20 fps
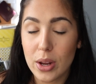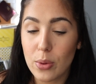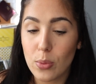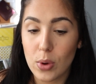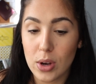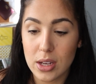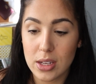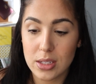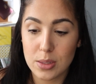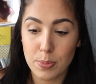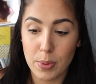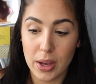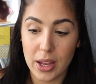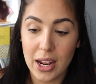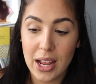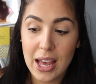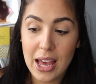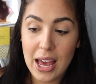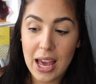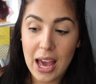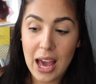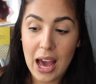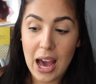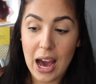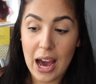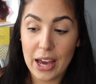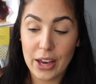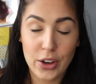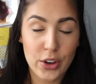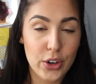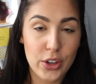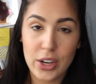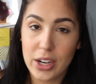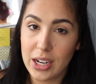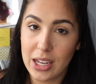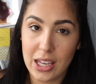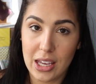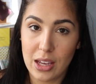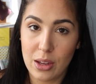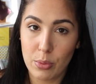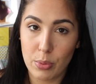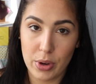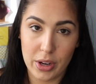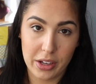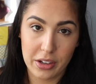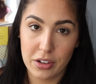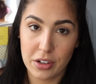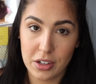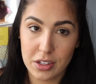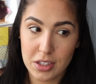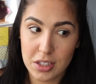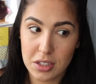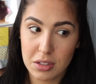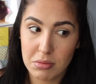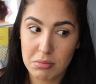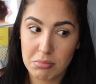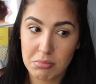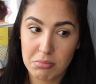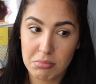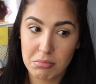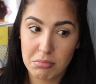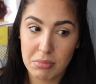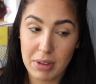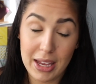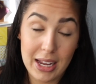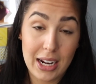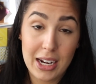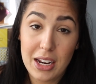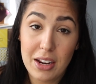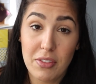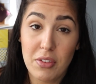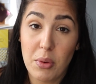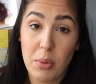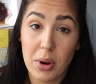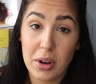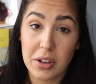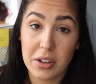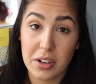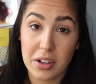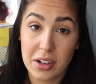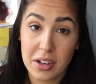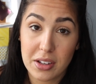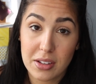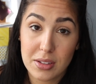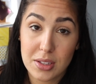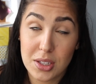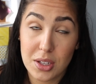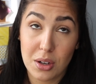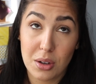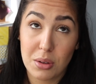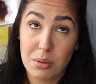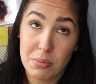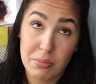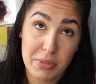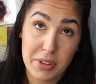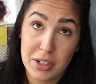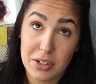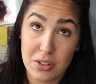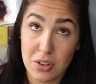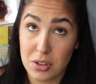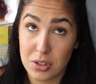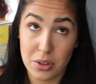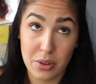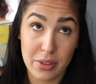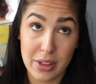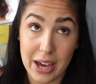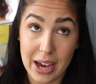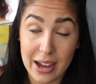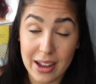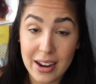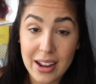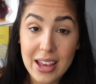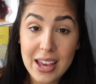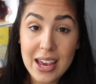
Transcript: it was, but I couldn't eat what I cooked. And I didn't even want to cook. So there's also that.